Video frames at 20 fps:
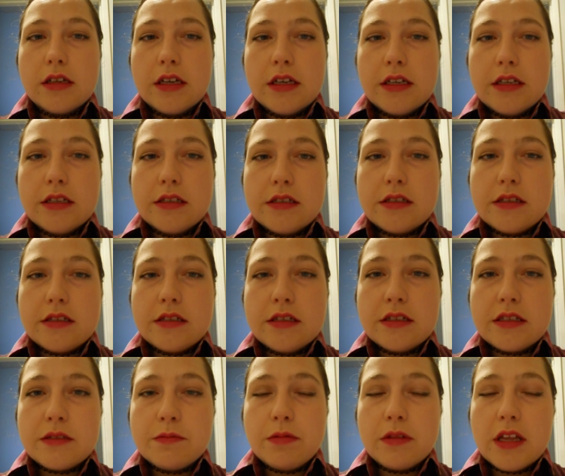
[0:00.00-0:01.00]
is
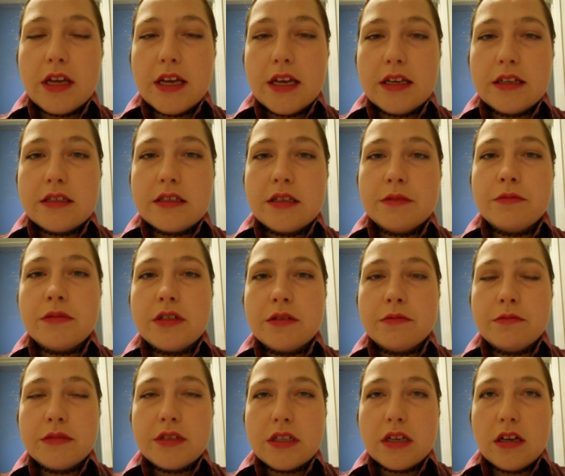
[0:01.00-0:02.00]
displaying
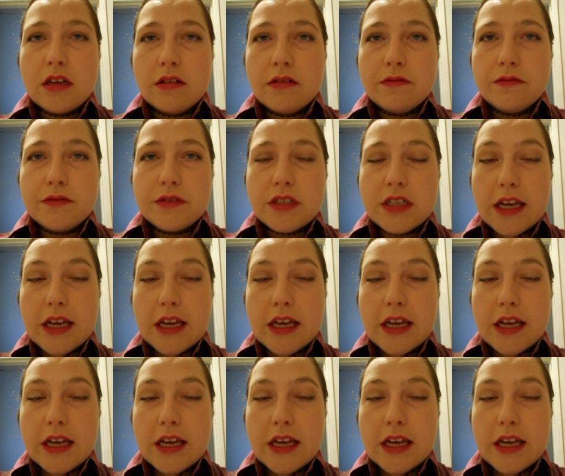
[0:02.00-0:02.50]
symptoms of